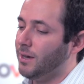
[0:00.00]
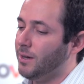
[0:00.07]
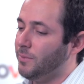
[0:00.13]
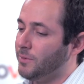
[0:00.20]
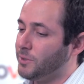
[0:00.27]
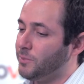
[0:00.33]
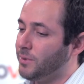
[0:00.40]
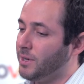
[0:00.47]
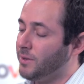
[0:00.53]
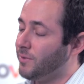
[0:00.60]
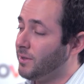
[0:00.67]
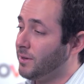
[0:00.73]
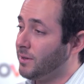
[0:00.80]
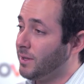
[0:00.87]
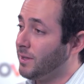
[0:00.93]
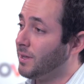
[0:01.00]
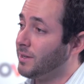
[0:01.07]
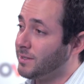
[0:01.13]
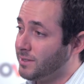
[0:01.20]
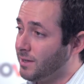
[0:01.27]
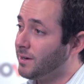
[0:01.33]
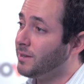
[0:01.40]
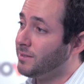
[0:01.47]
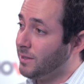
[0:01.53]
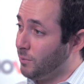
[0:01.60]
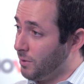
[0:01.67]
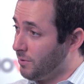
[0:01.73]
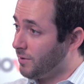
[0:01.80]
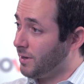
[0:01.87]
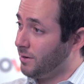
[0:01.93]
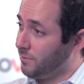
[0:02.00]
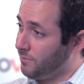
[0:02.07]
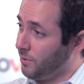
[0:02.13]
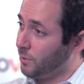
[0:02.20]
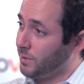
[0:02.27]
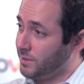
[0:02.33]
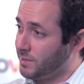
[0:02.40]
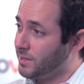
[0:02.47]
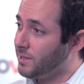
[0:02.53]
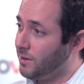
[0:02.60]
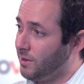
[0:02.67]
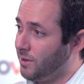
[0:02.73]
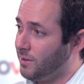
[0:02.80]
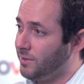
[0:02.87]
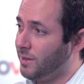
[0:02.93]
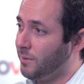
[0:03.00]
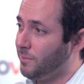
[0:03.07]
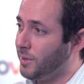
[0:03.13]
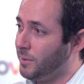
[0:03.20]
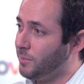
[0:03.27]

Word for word: Um, there's been even a lot of studies that we've kind of focused in on that